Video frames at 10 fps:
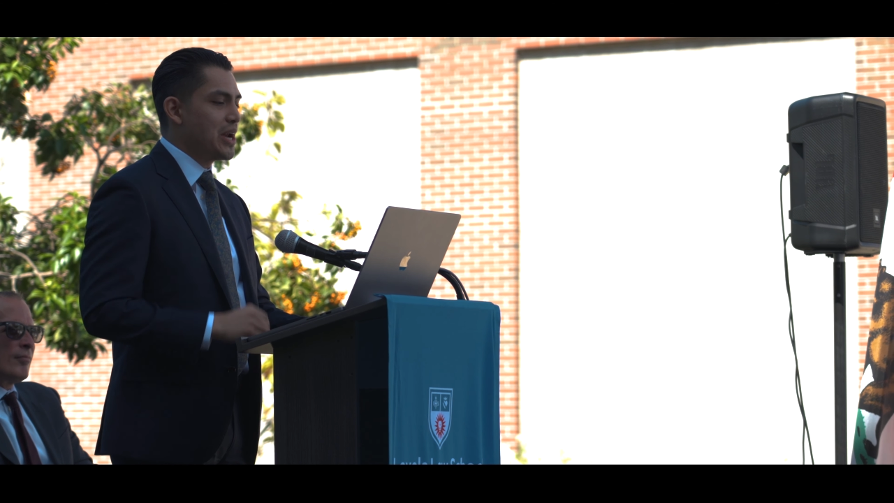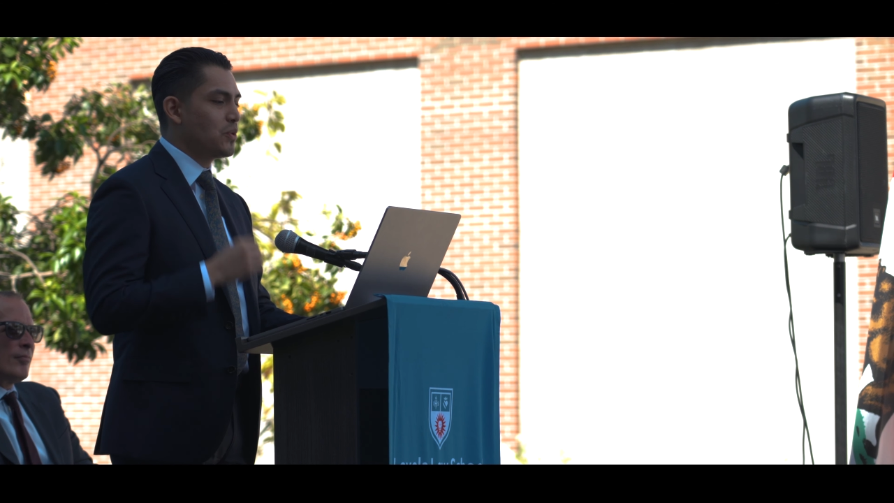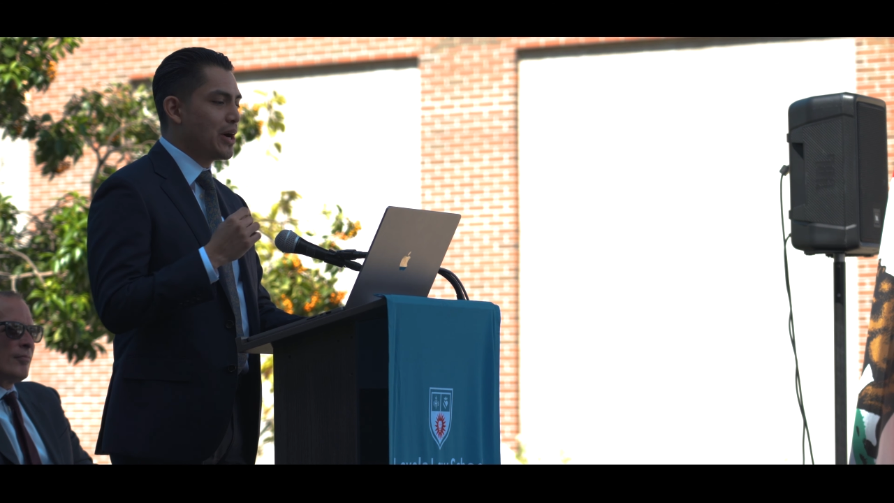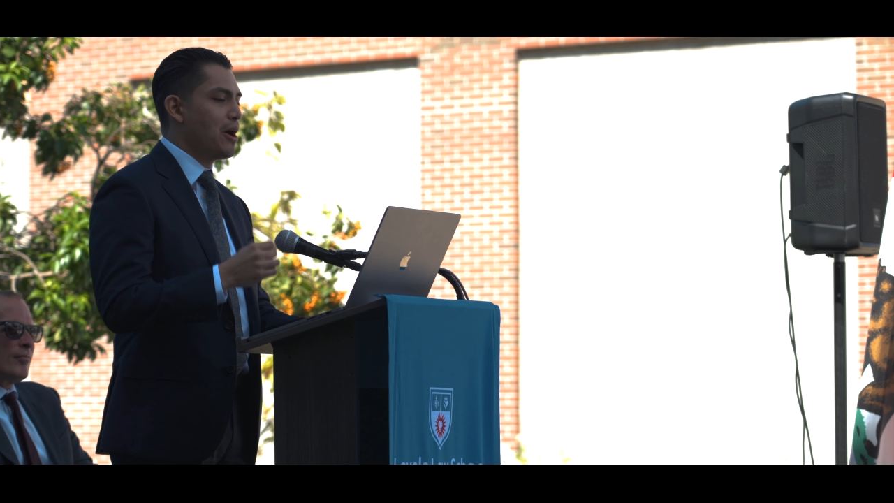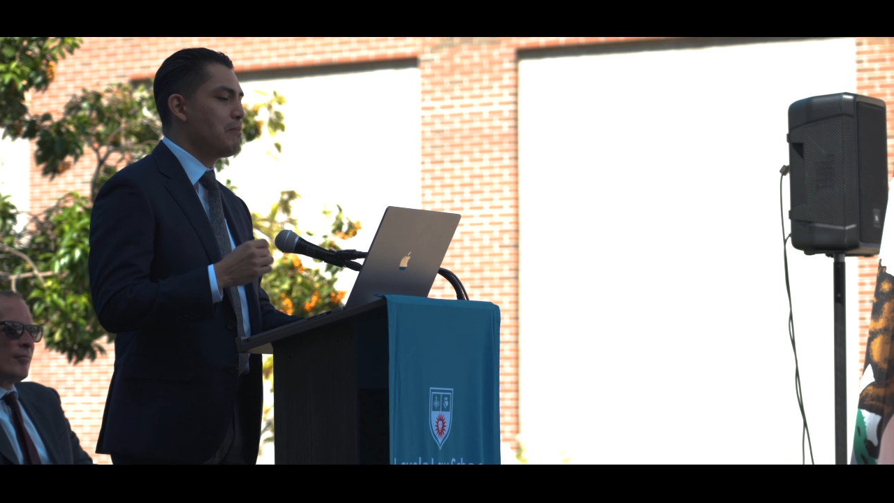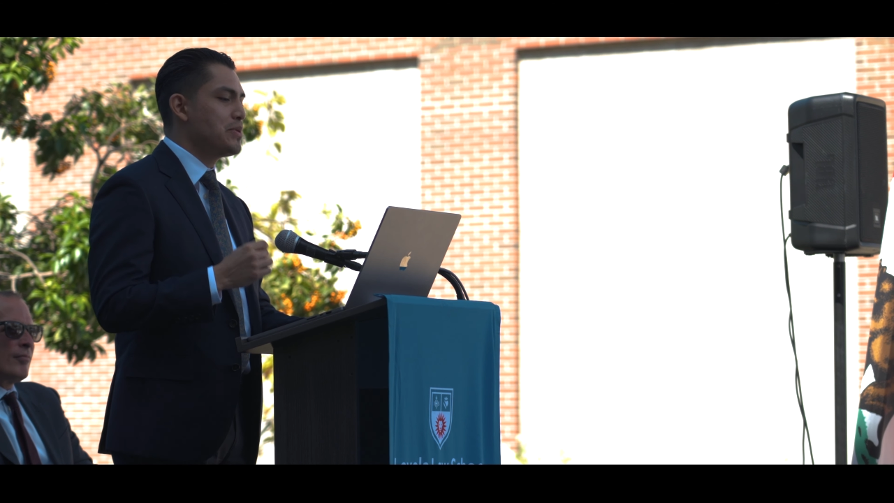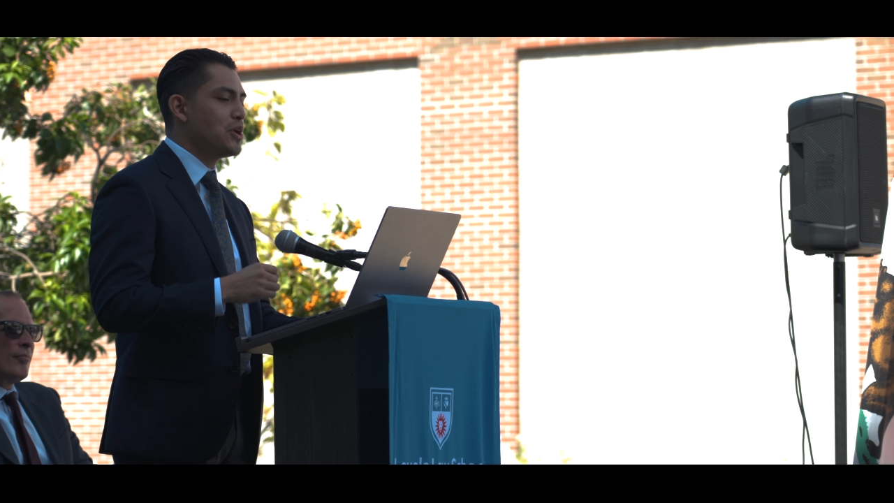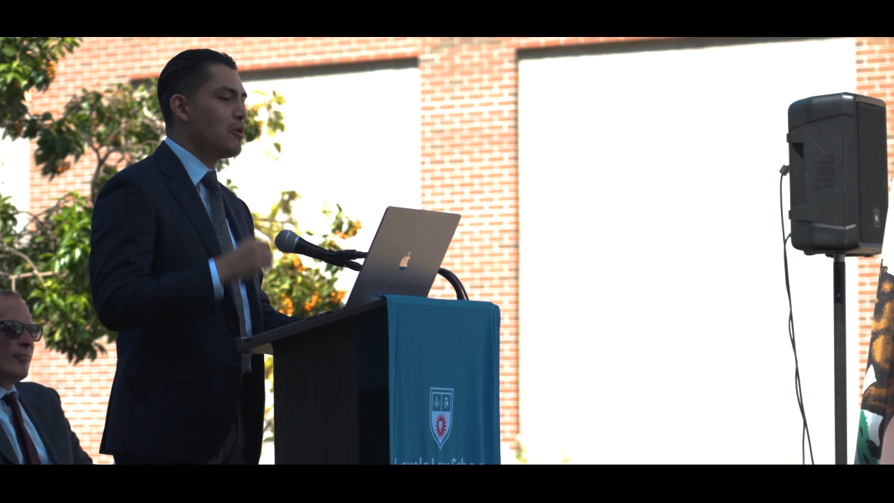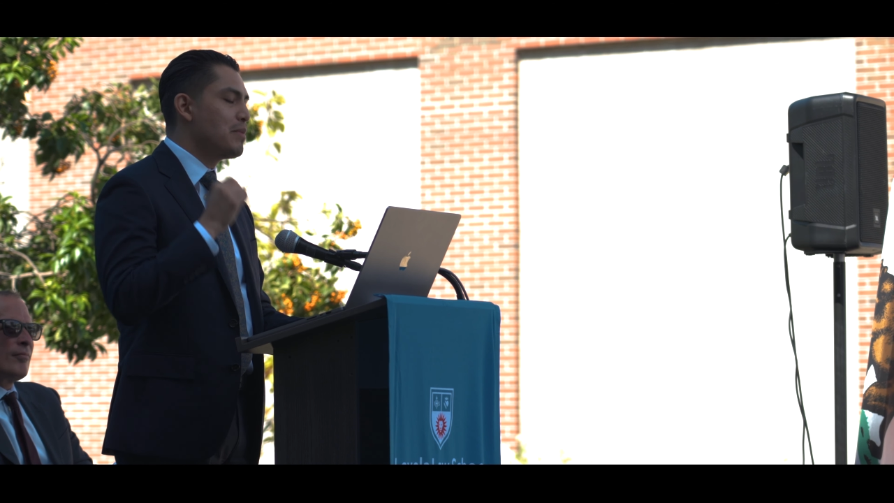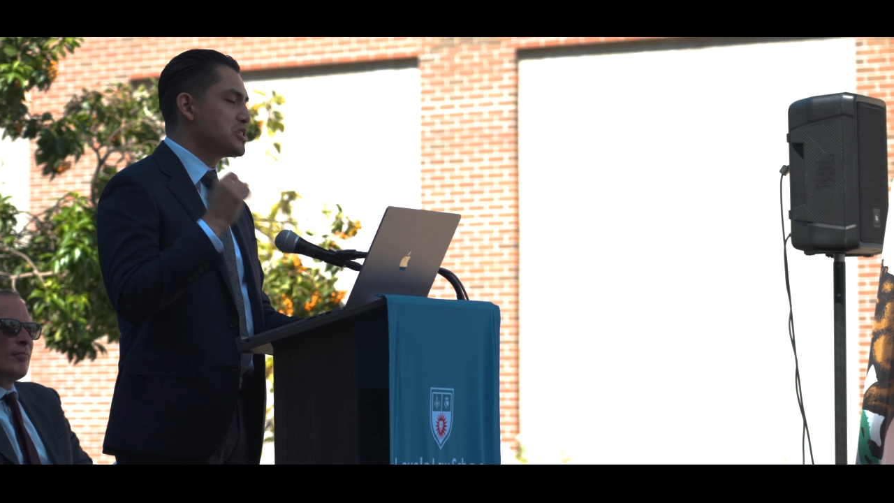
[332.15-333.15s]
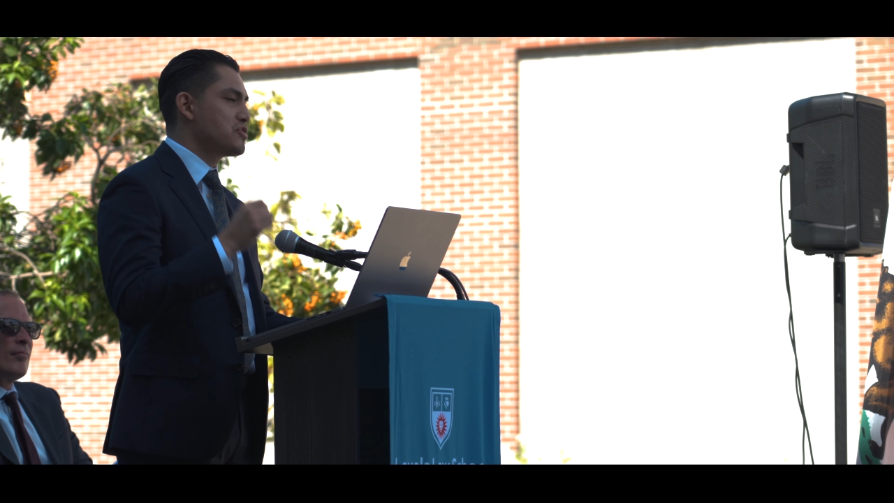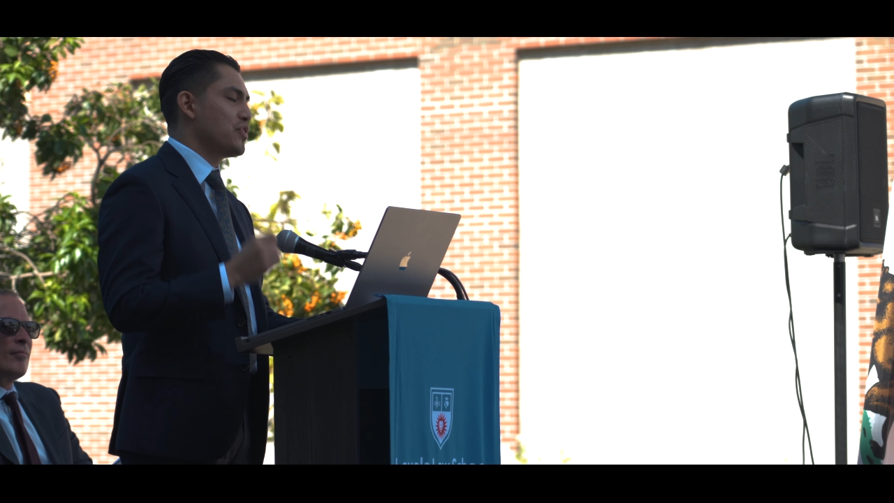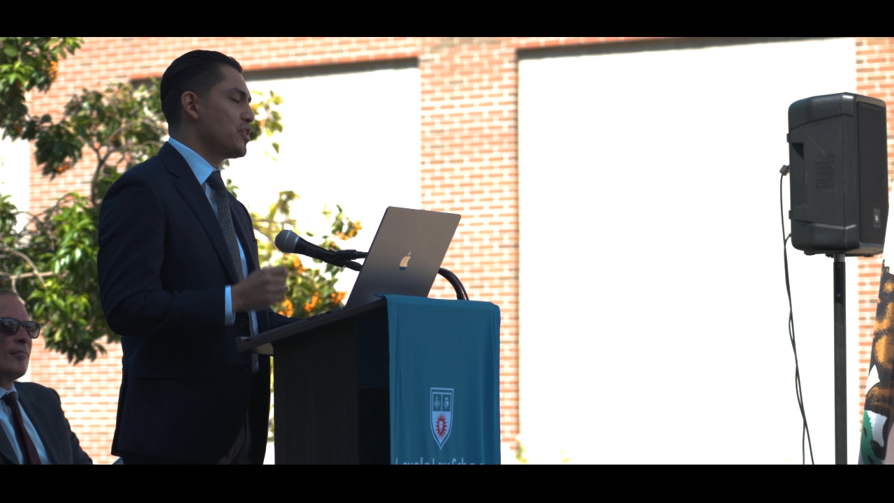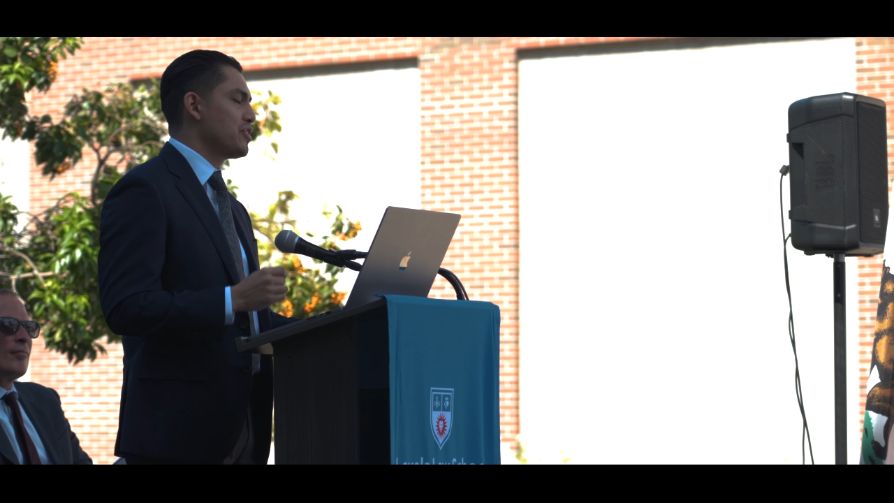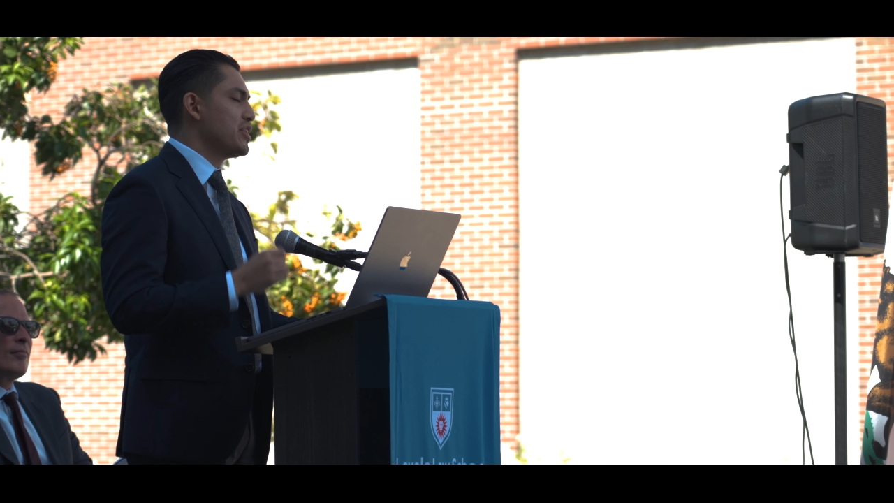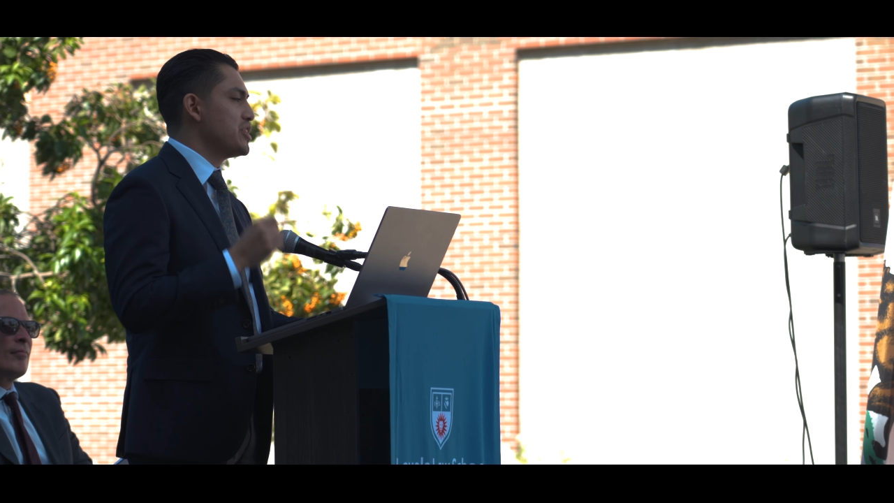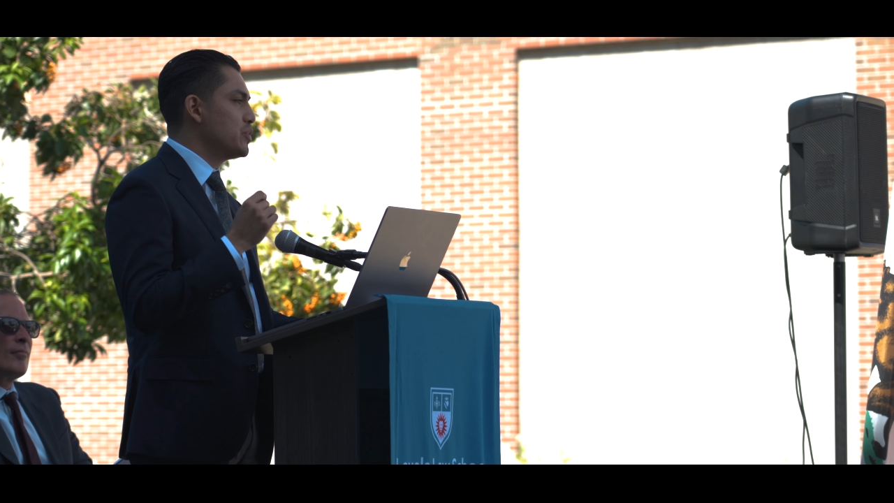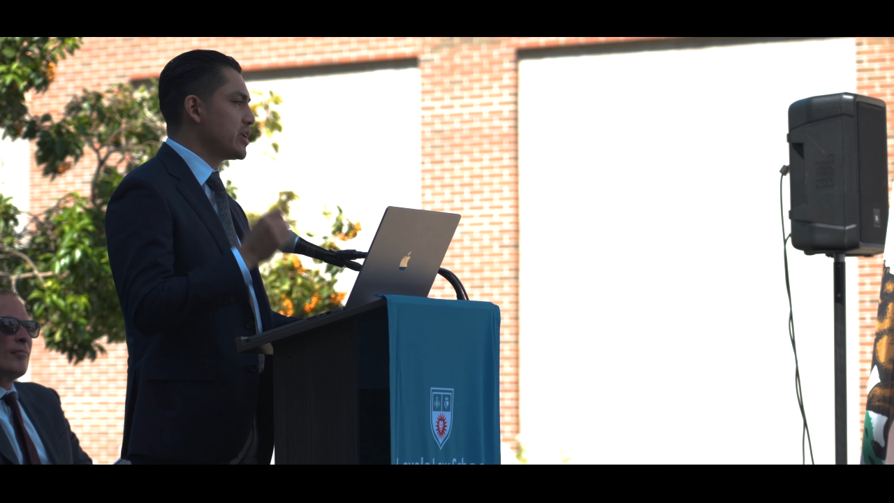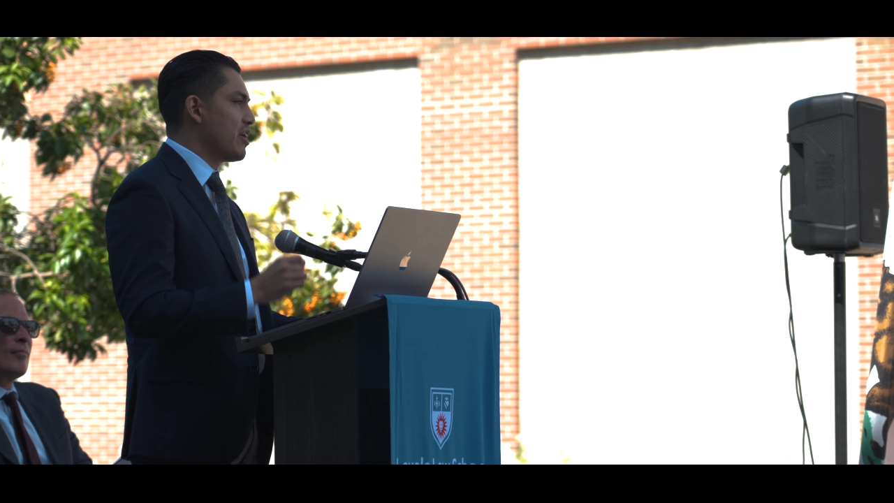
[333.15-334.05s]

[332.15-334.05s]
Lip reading: and will help you go much further than you would